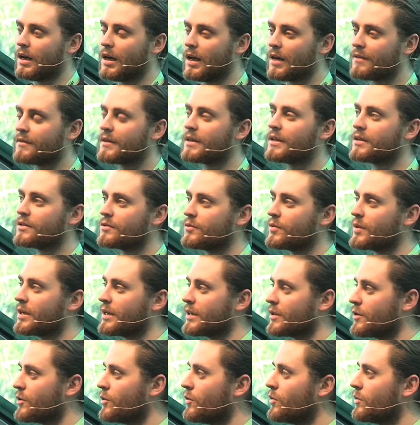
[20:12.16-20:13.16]
I think it's
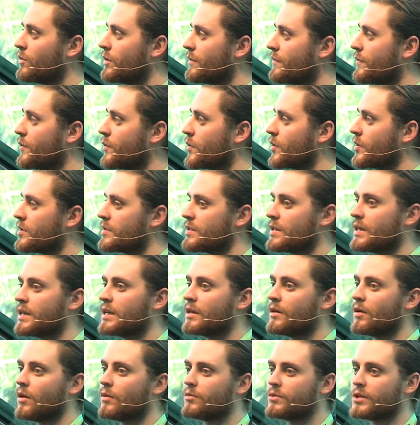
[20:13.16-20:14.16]
really cool if you can see
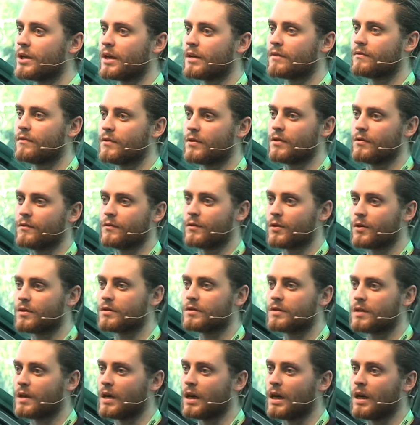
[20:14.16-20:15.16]
an object for the
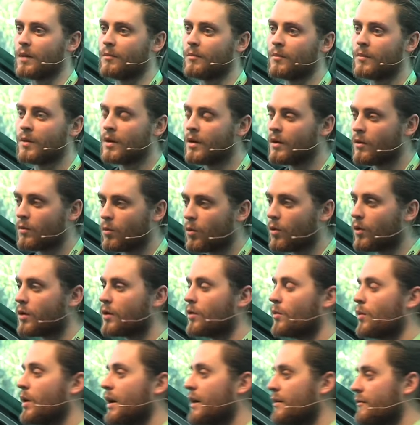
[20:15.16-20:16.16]
first time, walk
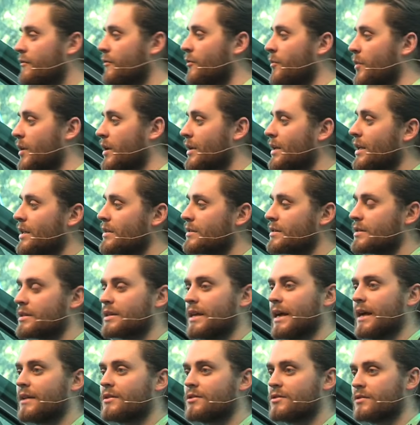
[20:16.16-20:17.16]
away from it, and
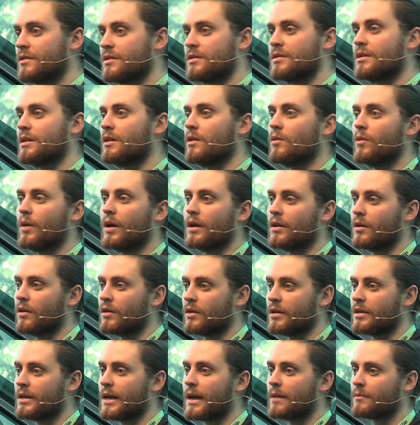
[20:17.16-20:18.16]
sketch the silhouette on
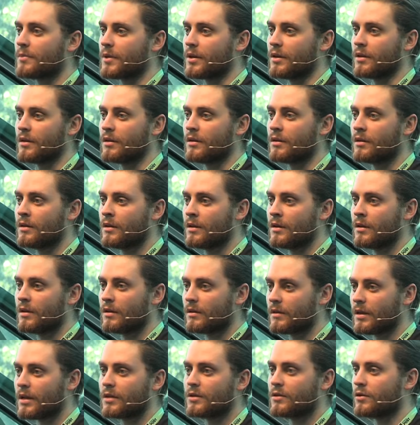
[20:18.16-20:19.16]
a napkin.
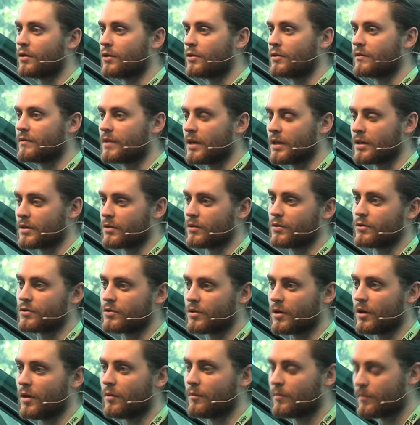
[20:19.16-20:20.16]
Then you know you've done a good
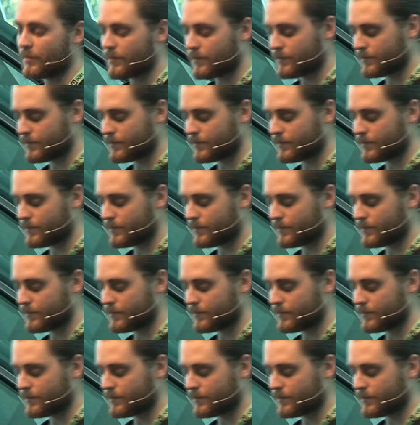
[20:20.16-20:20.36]
job.